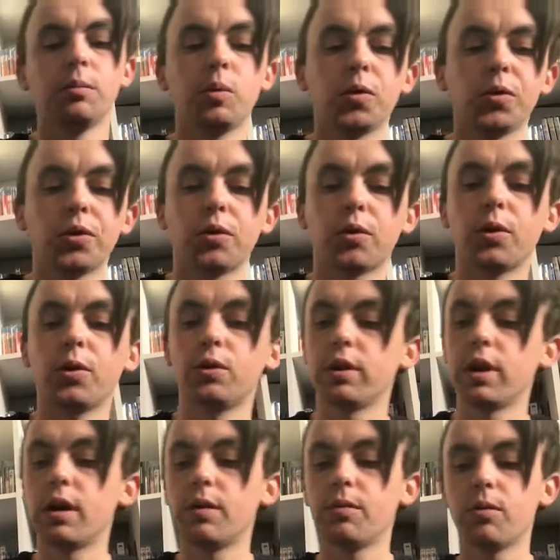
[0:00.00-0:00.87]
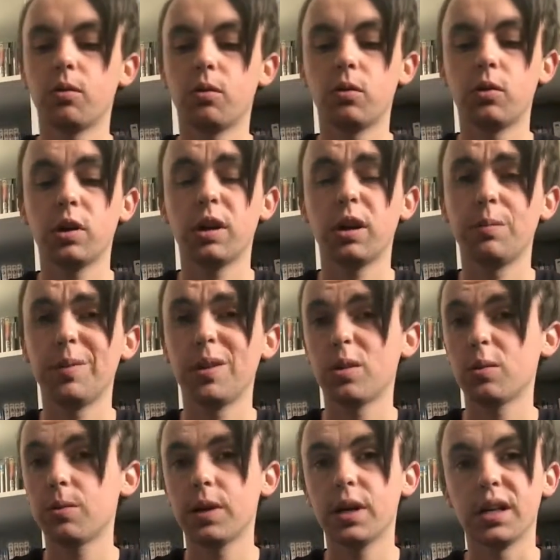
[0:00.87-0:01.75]
put through another order in
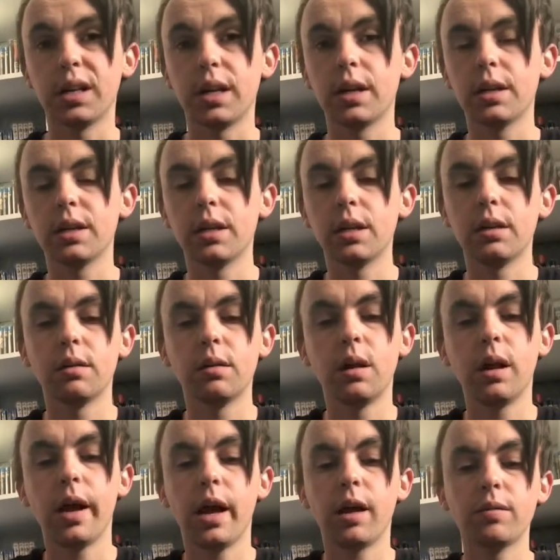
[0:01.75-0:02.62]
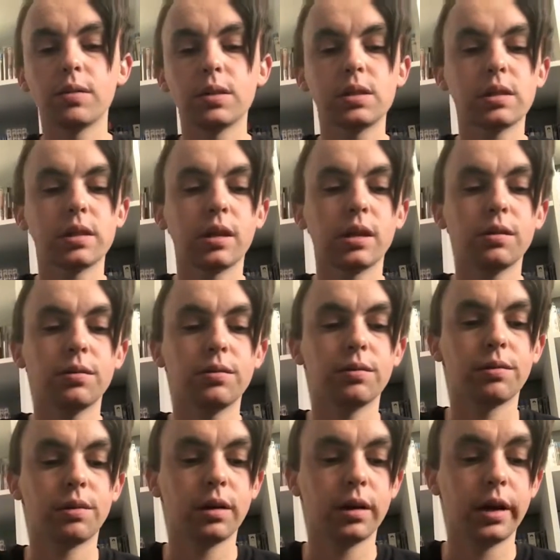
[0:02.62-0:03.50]
between getting other stuff.
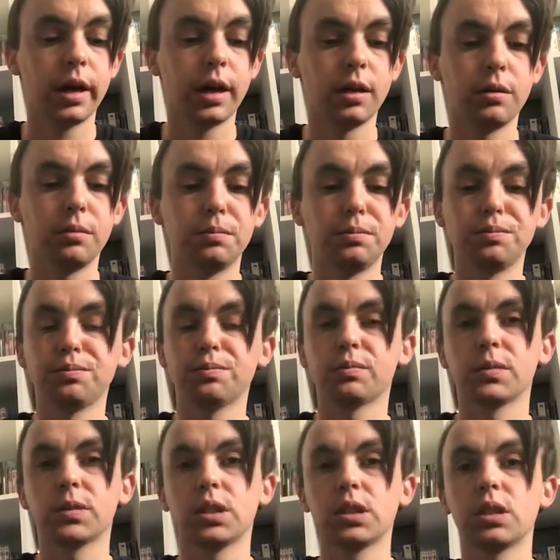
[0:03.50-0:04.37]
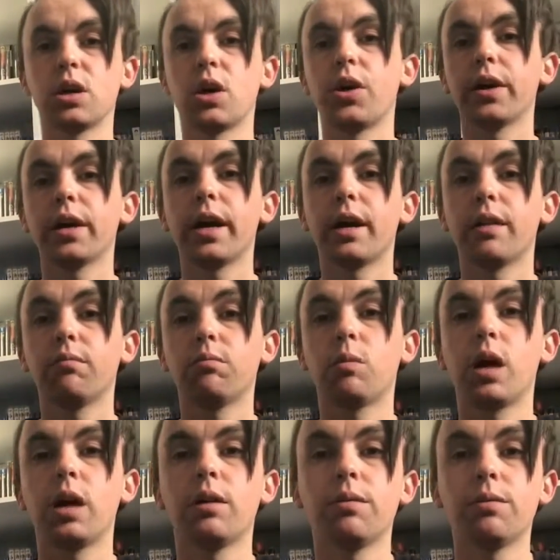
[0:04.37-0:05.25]
So yeah,
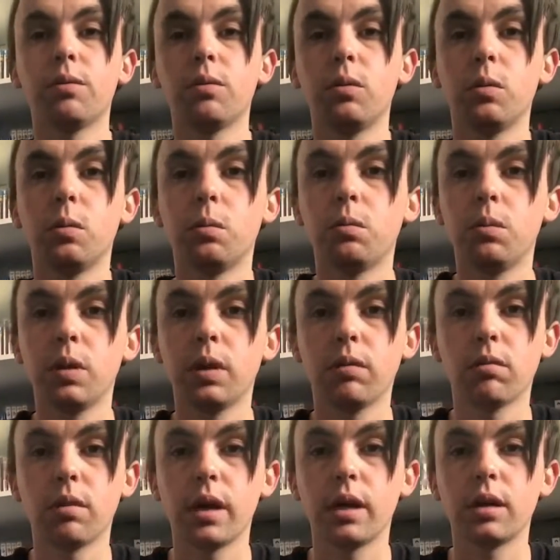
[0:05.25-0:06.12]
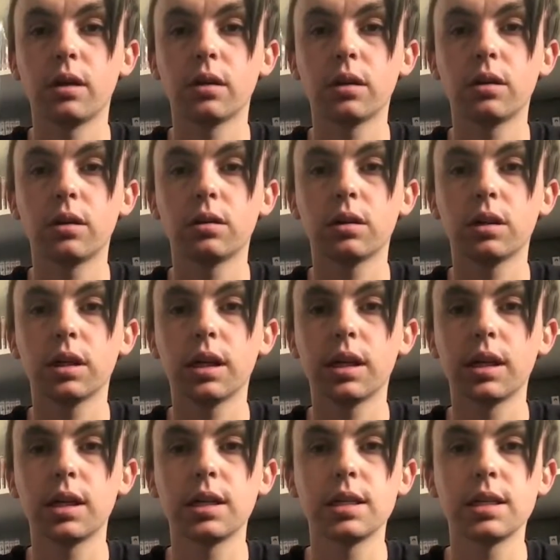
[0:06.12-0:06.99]
one of them that I got
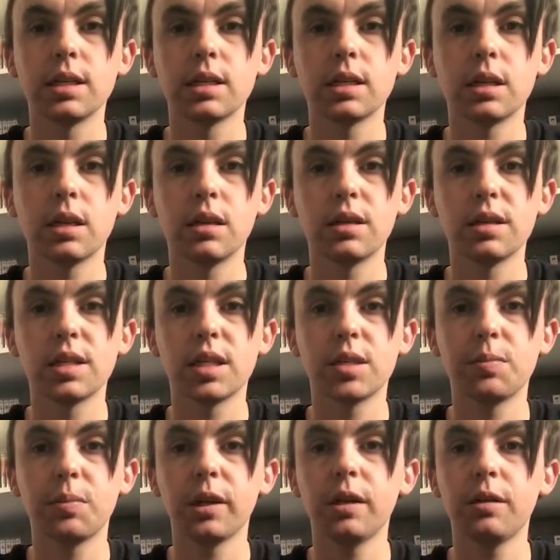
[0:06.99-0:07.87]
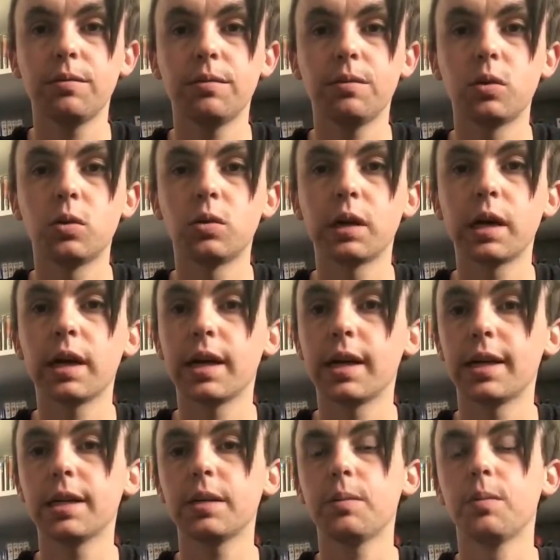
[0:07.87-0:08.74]
is the split
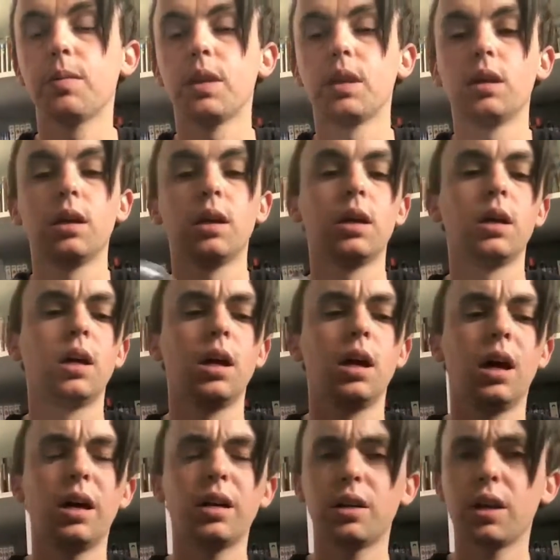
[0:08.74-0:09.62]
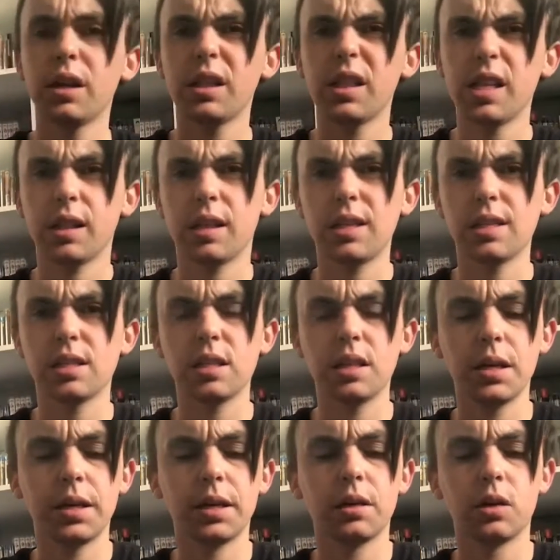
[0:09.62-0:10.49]
4K. I don't think this
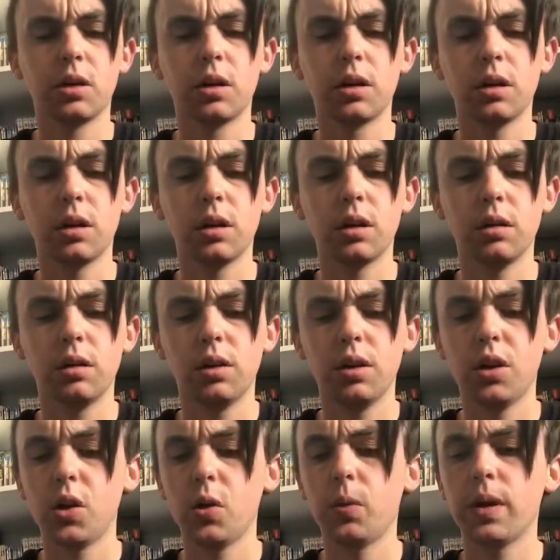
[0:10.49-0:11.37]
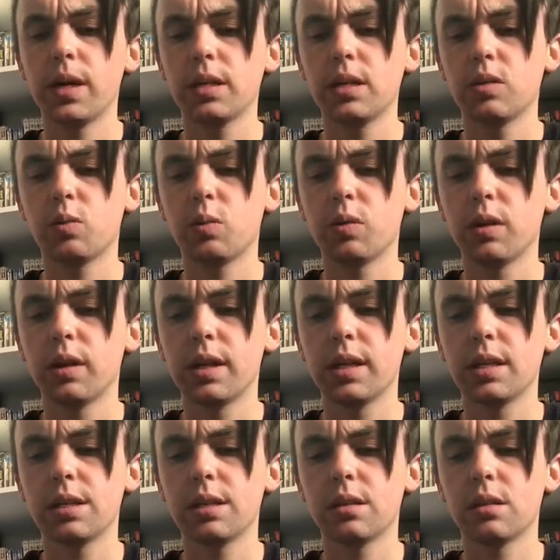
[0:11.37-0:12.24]
here got a US
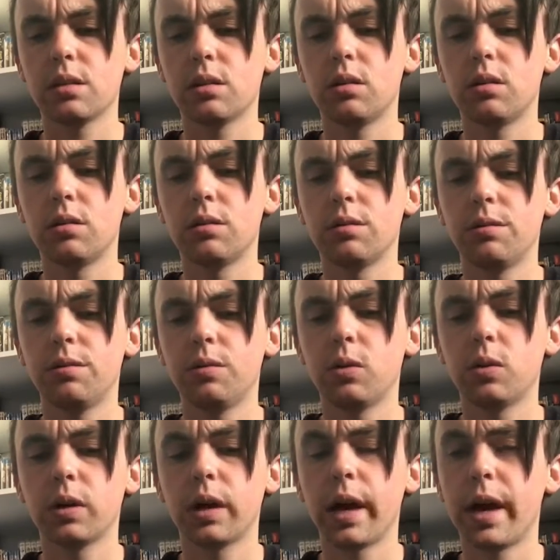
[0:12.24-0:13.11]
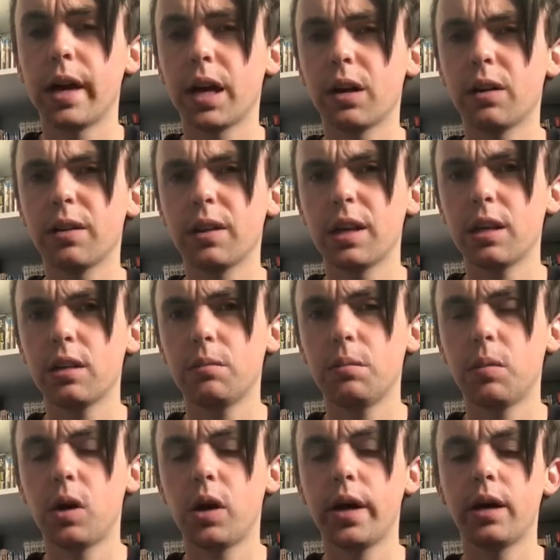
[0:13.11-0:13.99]
release on 4K. I think it
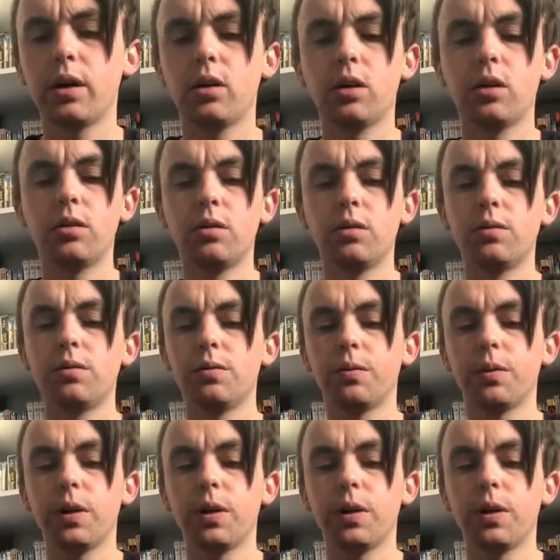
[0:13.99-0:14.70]
might have,